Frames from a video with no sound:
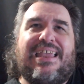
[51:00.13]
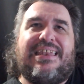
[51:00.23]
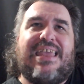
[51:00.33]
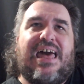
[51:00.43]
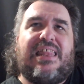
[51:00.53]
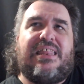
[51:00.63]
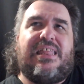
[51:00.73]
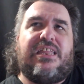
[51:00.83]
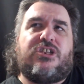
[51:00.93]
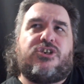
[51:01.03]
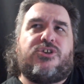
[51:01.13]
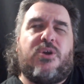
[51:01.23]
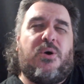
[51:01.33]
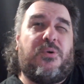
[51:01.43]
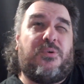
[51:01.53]
knowledge,
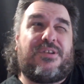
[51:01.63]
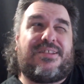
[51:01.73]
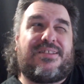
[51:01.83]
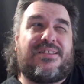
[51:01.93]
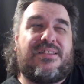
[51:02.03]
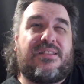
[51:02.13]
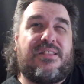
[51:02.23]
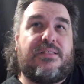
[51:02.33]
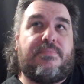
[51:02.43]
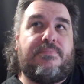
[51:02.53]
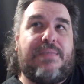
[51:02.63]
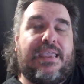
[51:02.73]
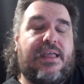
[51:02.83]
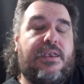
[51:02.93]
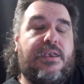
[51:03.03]
don't
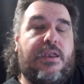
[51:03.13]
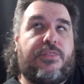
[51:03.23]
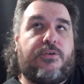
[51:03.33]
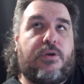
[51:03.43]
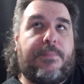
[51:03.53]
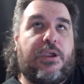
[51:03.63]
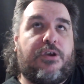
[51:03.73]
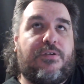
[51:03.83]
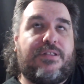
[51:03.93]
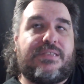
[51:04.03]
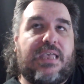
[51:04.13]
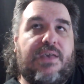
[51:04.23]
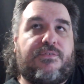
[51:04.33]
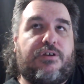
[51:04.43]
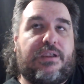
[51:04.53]
make another appearance
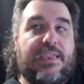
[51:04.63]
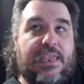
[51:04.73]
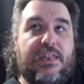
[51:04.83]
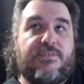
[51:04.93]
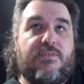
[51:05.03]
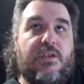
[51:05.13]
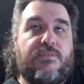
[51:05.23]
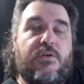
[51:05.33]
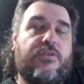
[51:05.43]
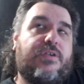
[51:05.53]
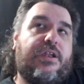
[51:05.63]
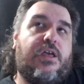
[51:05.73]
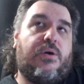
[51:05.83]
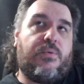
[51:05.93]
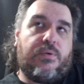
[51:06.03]
ever again, as far as I
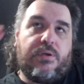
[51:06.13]
know.